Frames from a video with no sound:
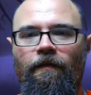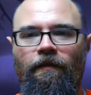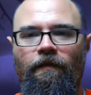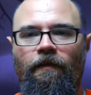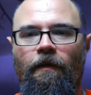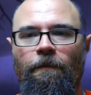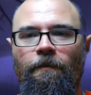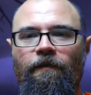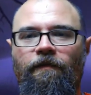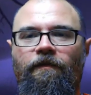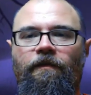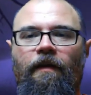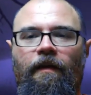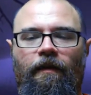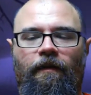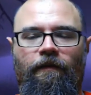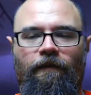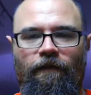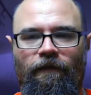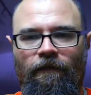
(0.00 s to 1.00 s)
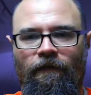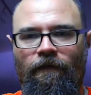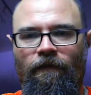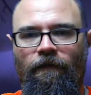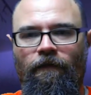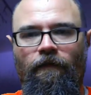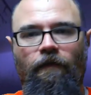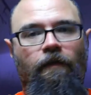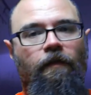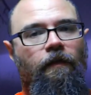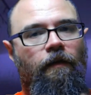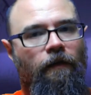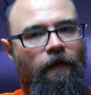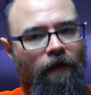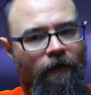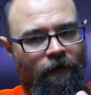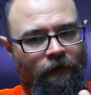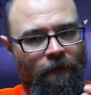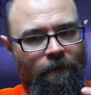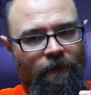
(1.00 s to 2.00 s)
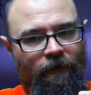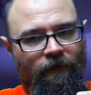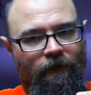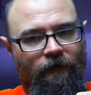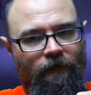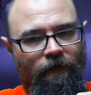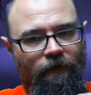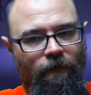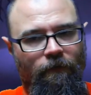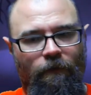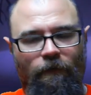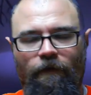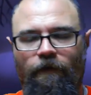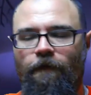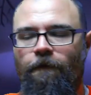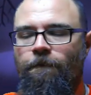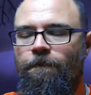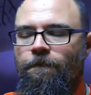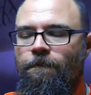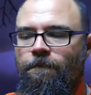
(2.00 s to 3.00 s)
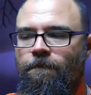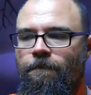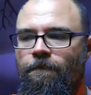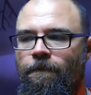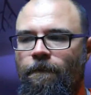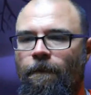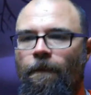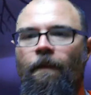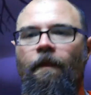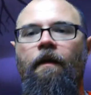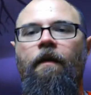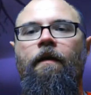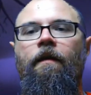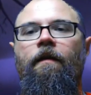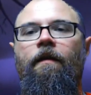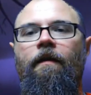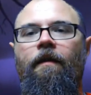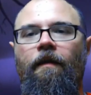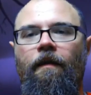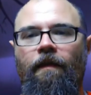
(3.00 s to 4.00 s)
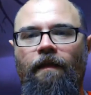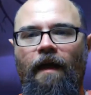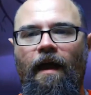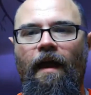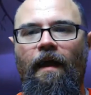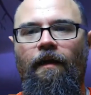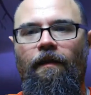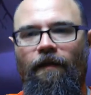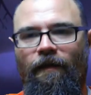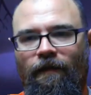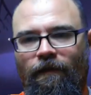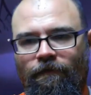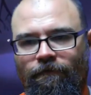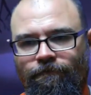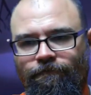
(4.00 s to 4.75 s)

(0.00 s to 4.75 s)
number six, in no particular order. The Howling.